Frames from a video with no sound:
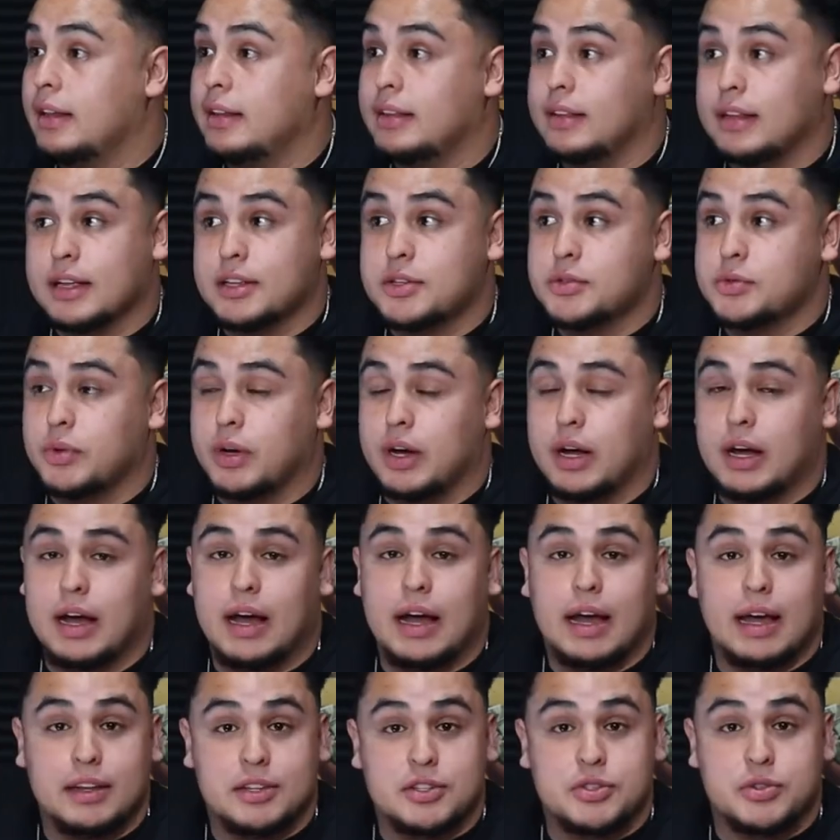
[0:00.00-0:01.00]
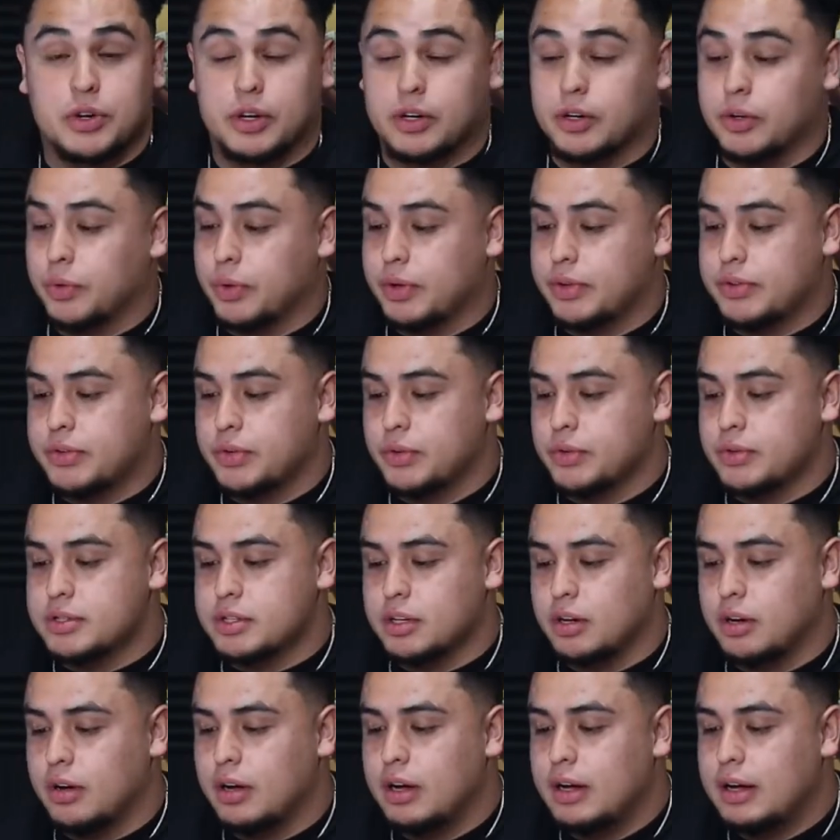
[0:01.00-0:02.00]
that's why I struggled with too.
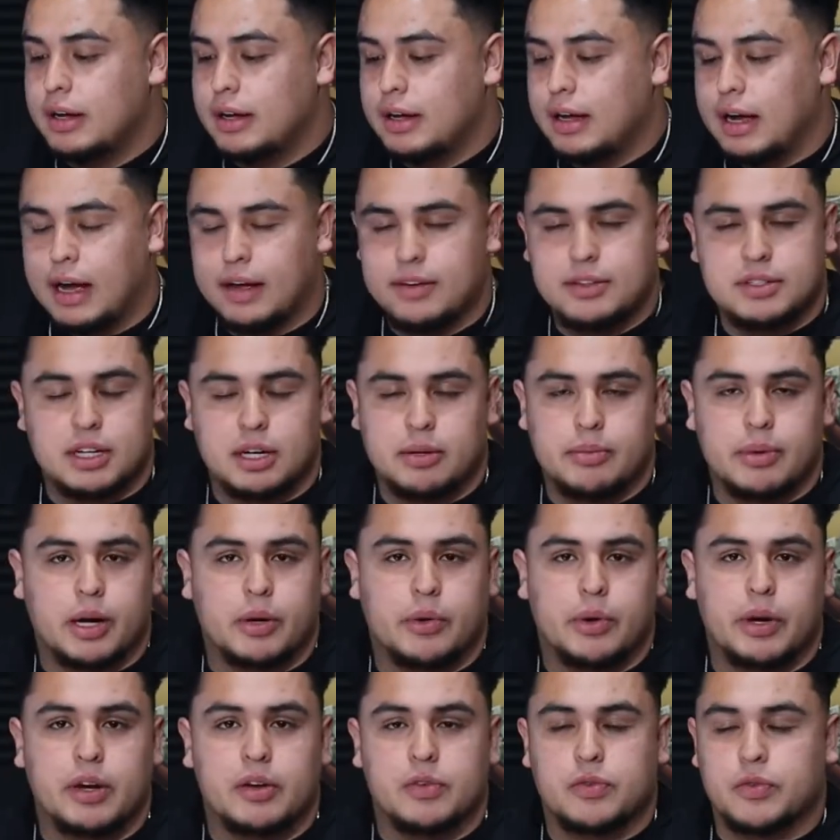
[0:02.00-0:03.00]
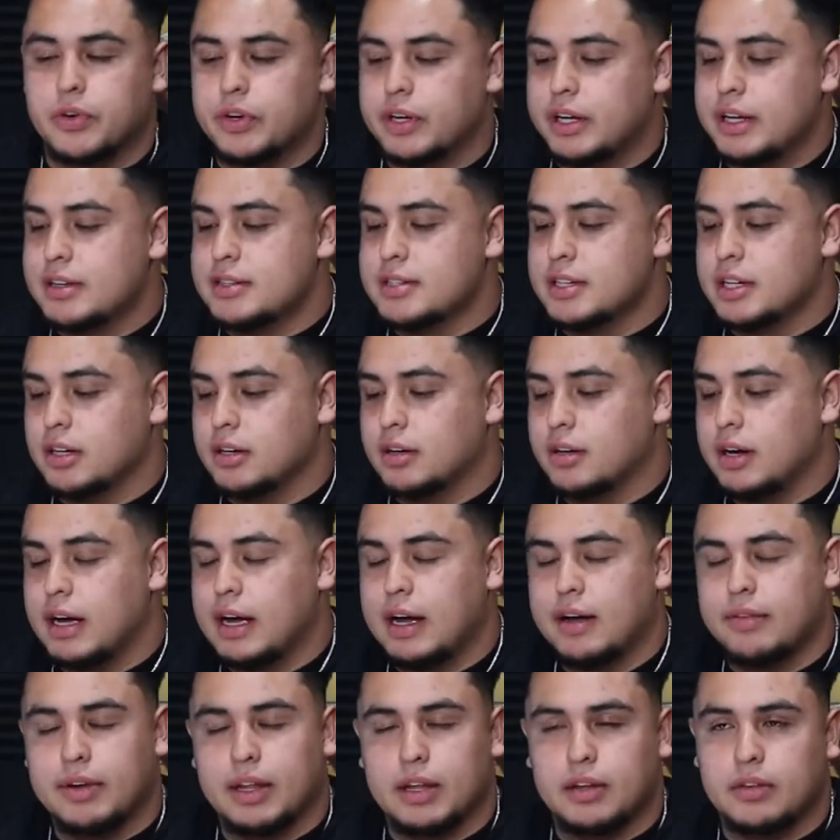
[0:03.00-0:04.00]
So I started my credit 4 years ago. I
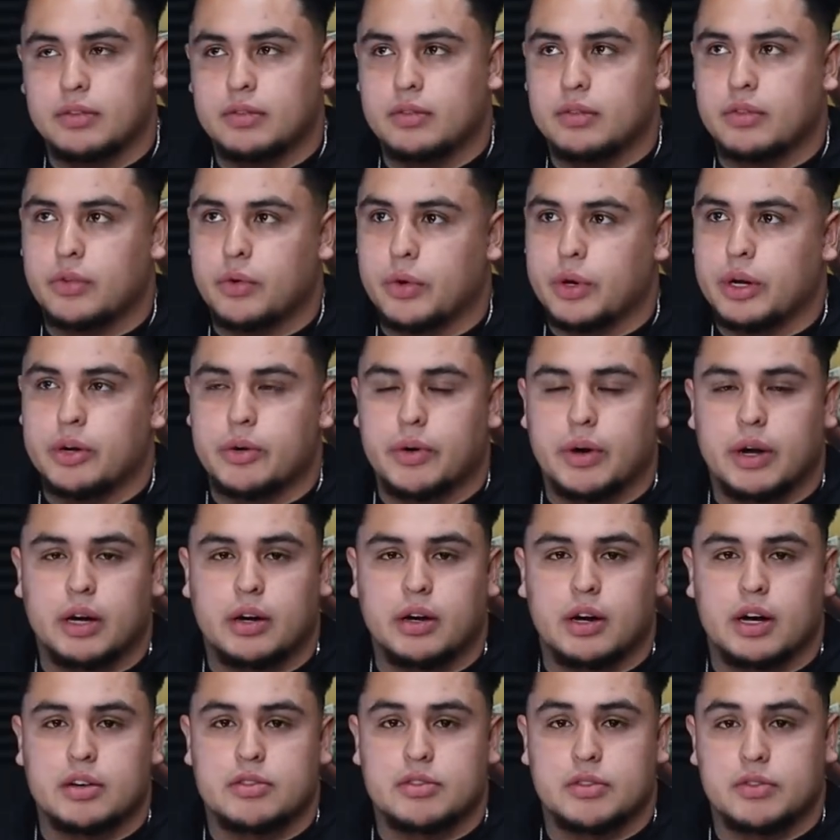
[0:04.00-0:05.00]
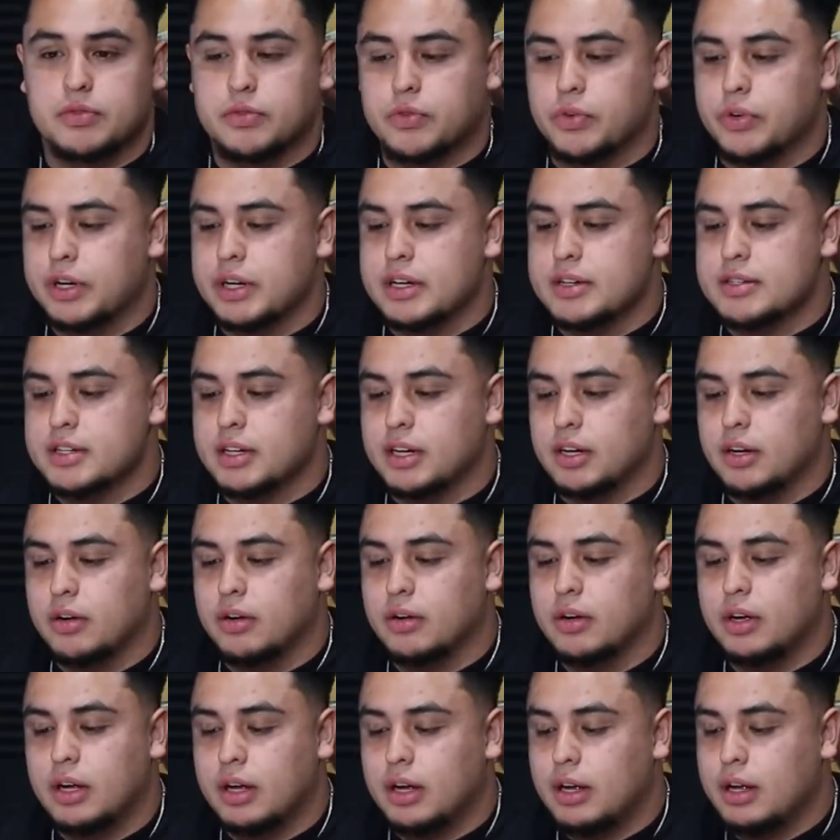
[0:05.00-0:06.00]
have like 3 credit cards from 4 years
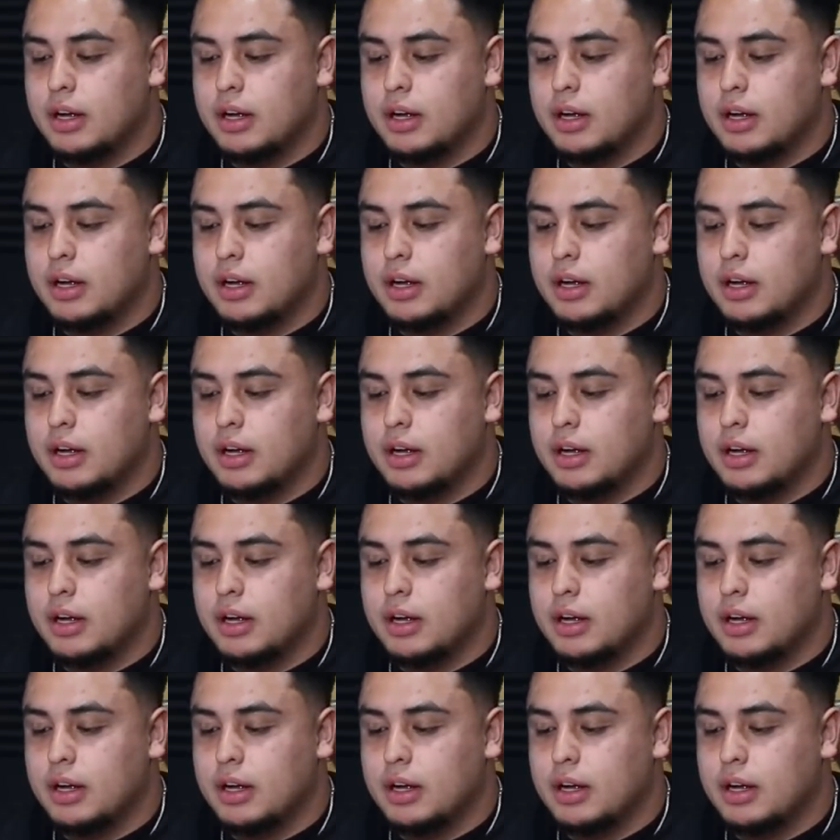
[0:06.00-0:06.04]
ago.